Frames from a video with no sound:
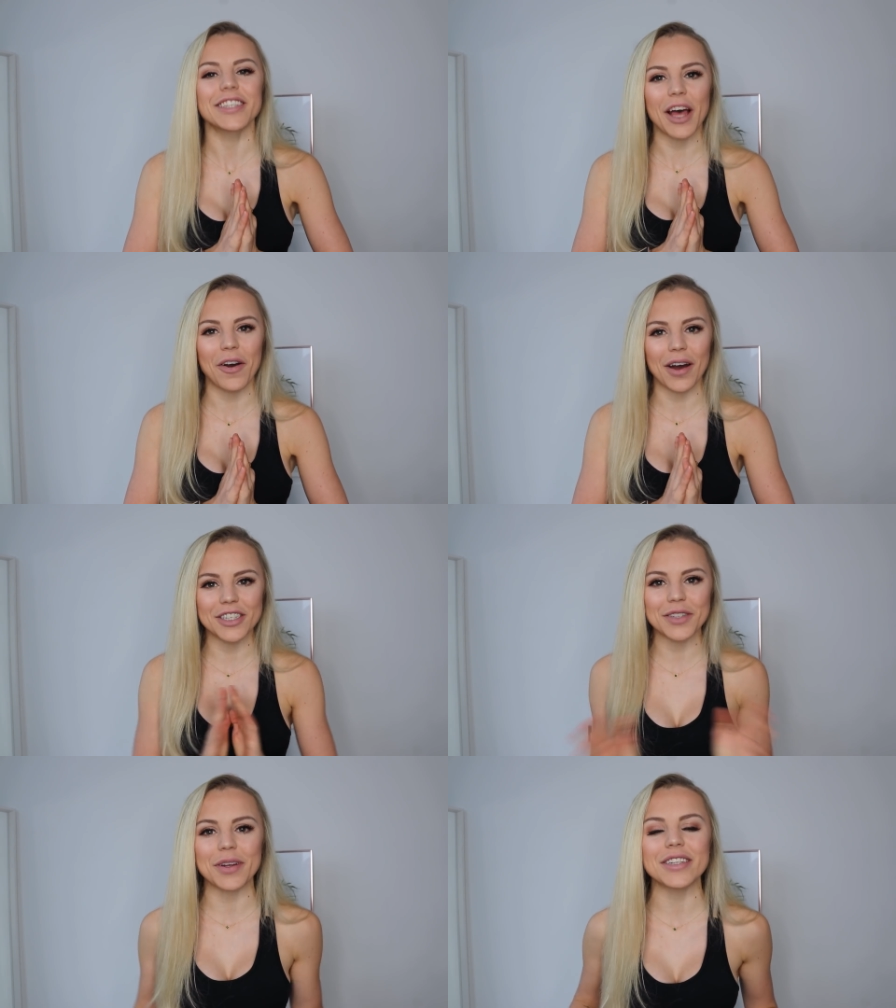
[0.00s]
So I
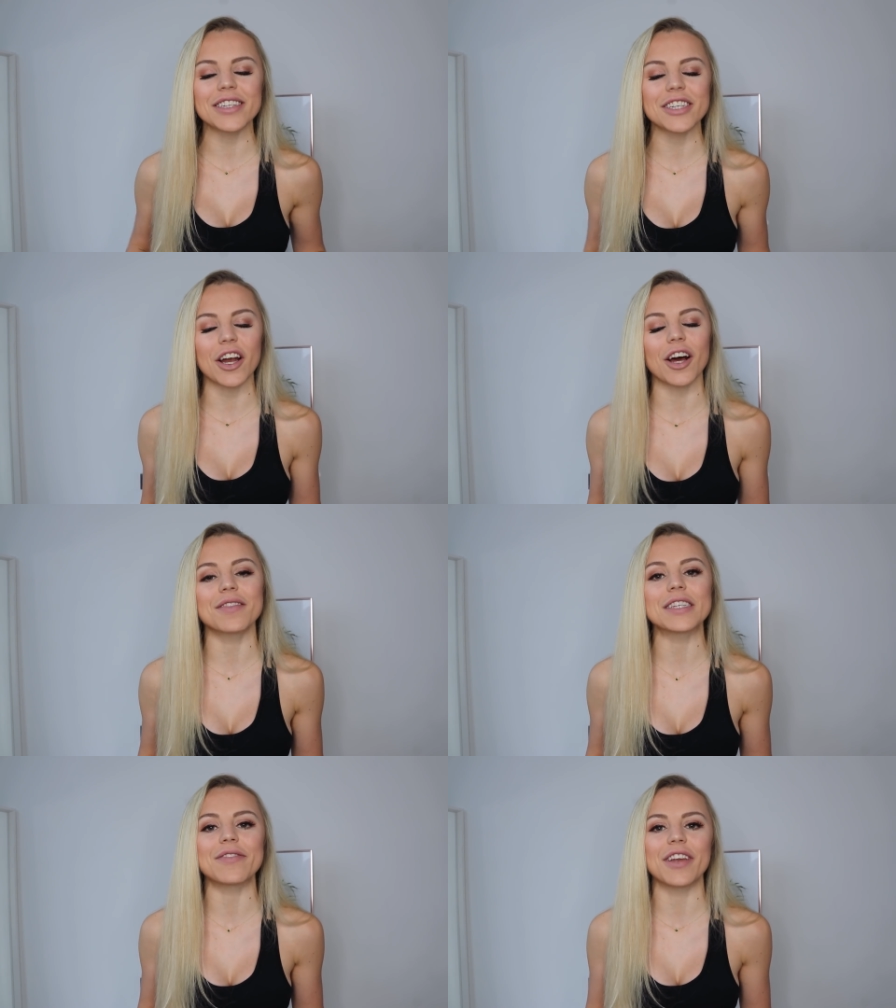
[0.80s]
just wanted to start
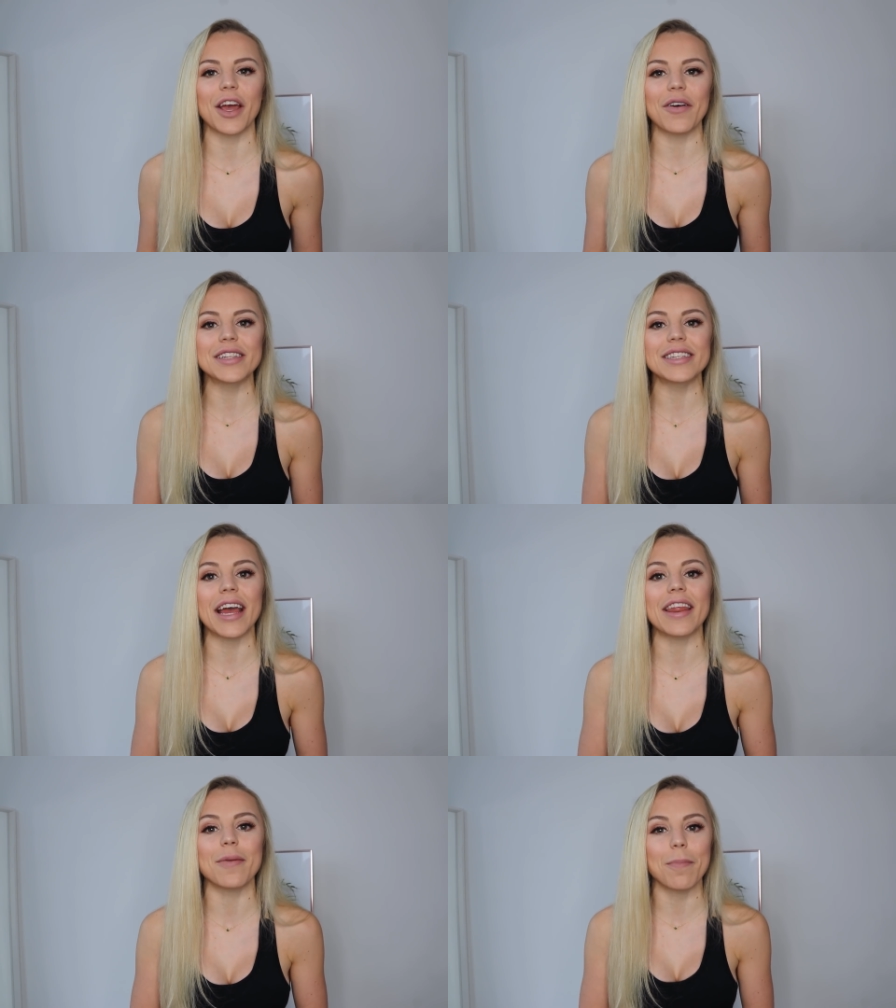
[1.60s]
off this video and
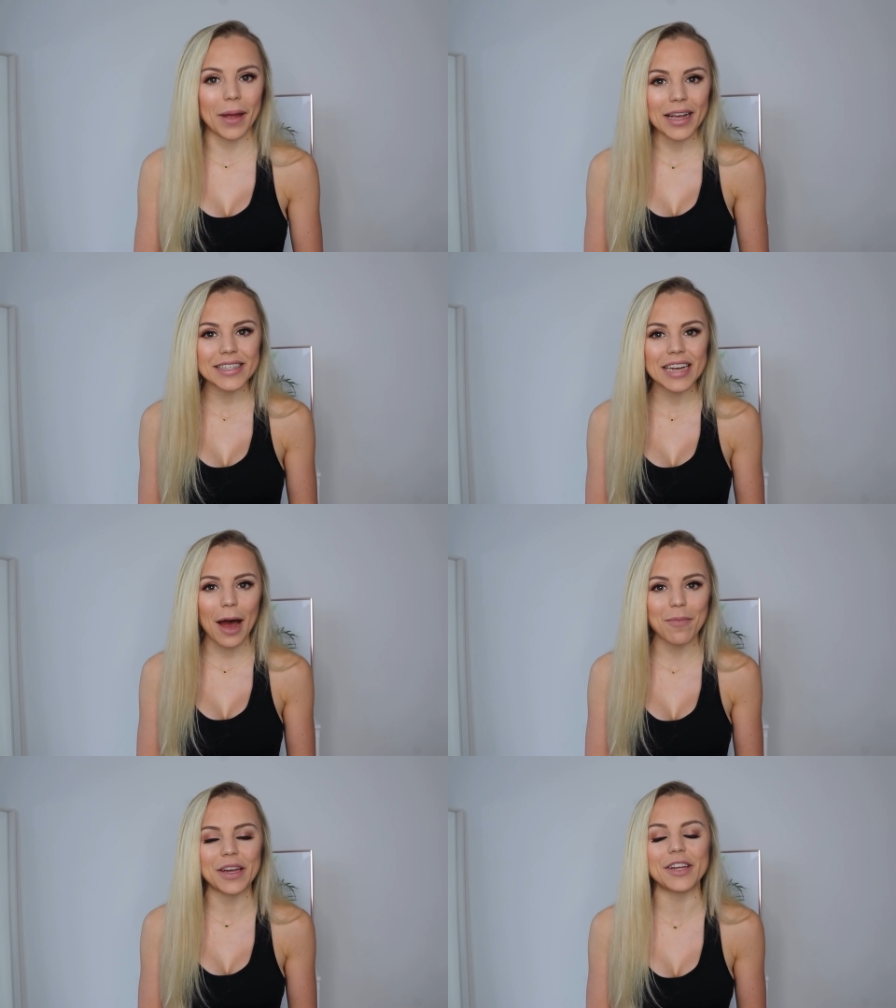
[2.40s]
say the biggest
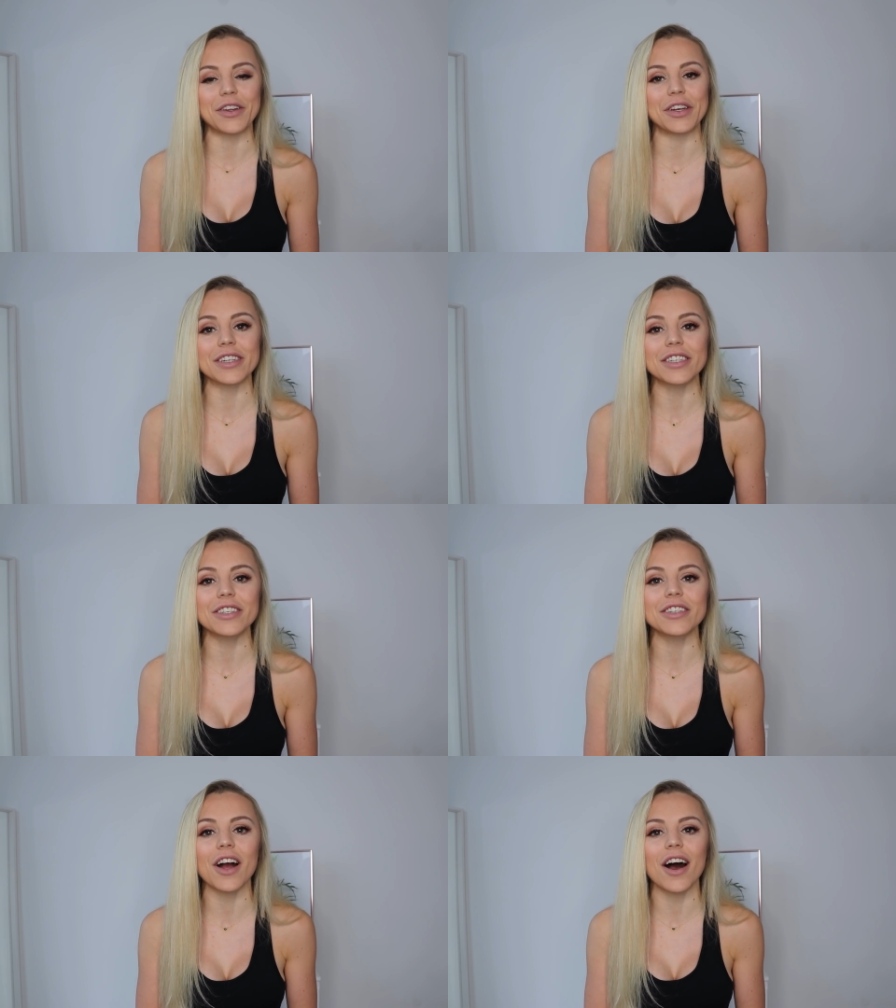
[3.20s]
happy new year
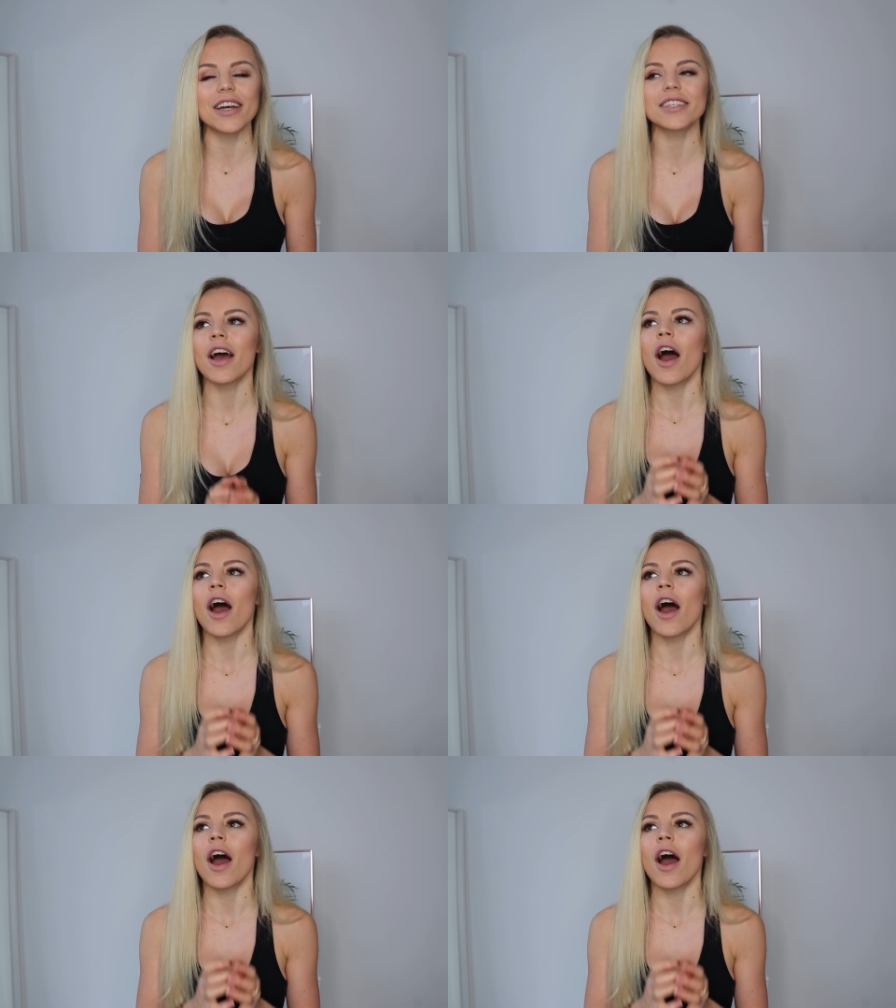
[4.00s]
to you guys.